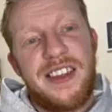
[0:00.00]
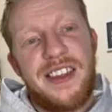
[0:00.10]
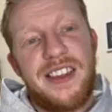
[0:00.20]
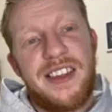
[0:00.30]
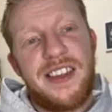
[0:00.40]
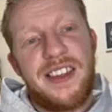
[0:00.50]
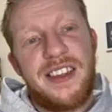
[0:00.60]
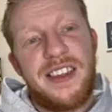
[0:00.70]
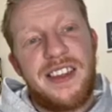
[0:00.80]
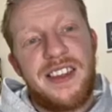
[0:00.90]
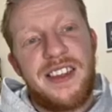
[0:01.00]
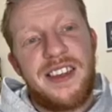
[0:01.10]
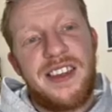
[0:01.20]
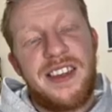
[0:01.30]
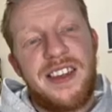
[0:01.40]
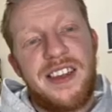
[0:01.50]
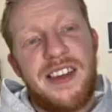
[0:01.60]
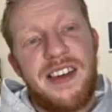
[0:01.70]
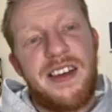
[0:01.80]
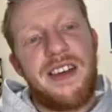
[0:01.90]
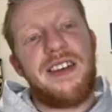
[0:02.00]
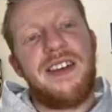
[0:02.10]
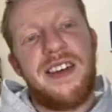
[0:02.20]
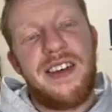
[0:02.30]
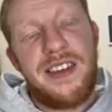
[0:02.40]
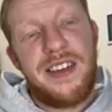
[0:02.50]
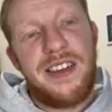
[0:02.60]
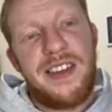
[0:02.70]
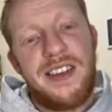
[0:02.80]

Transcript: (not speaking)